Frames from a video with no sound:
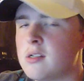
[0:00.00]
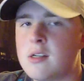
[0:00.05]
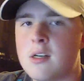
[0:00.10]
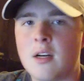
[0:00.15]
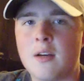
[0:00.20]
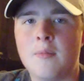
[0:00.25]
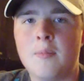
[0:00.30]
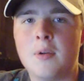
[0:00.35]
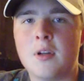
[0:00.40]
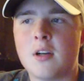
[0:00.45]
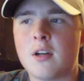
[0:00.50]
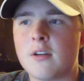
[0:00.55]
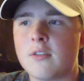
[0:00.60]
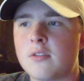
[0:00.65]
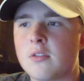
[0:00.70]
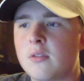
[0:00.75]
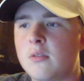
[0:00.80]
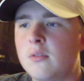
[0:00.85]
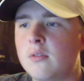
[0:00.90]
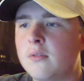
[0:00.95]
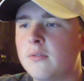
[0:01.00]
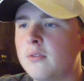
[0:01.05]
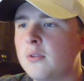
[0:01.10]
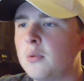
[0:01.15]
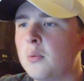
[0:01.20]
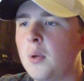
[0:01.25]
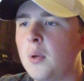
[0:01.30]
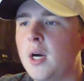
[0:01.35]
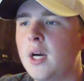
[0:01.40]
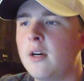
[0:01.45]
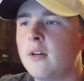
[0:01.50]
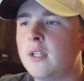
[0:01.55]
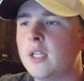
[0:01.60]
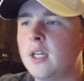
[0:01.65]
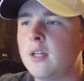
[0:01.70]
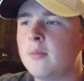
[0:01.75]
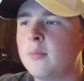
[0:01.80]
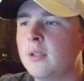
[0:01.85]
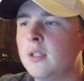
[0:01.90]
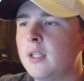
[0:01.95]
I've been off school for a while
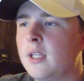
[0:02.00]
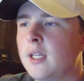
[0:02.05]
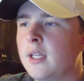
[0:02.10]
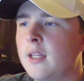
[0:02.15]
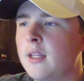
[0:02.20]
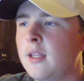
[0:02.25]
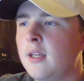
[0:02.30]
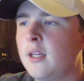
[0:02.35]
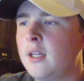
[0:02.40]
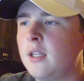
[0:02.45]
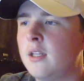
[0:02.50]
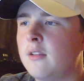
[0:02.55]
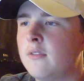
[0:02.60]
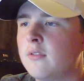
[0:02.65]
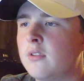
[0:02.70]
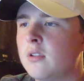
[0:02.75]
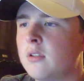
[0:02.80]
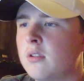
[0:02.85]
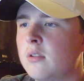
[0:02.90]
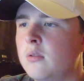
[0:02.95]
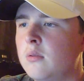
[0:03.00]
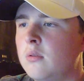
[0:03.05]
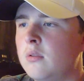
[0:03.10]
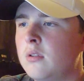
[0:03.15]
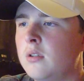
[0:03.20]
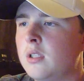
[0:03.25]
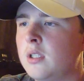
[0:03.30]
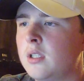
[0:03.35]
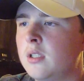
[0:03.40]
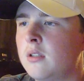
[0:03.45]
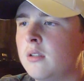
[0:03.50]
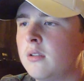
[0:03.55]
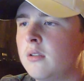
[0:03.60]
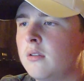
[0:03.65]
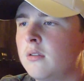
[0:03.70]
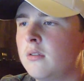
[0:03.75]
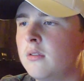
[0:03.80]
now, but like thinking of school and